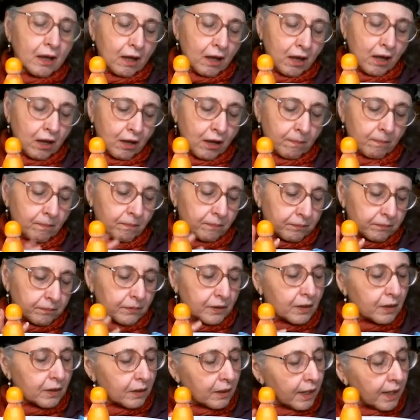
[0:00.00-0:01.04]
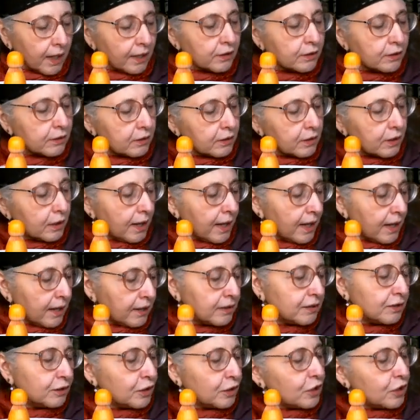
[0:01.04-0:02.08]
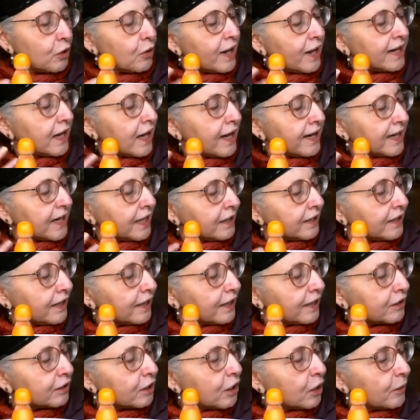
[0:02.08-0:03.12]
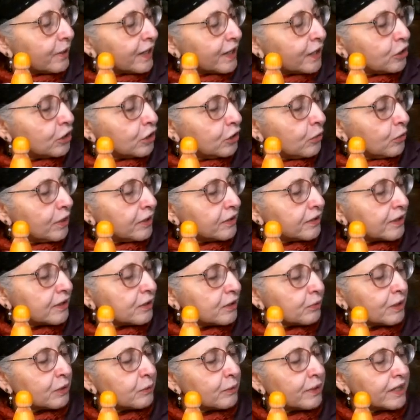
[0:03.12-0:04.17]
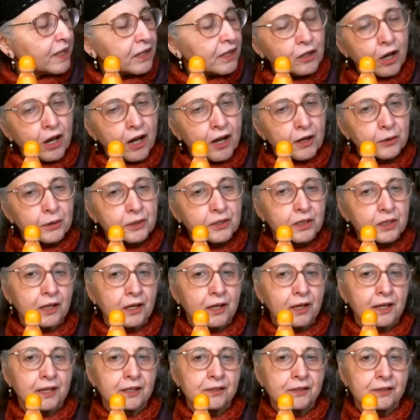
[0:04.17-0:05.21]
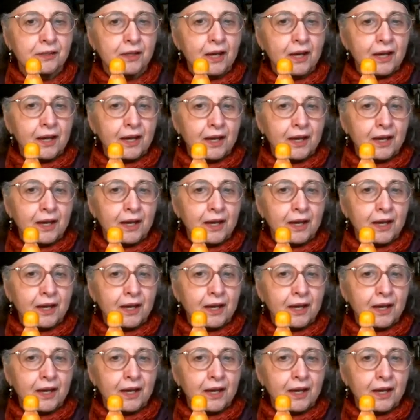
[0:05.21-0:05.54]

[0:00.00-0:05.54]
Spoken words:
And you know, I can get going too on this one. We could concretize.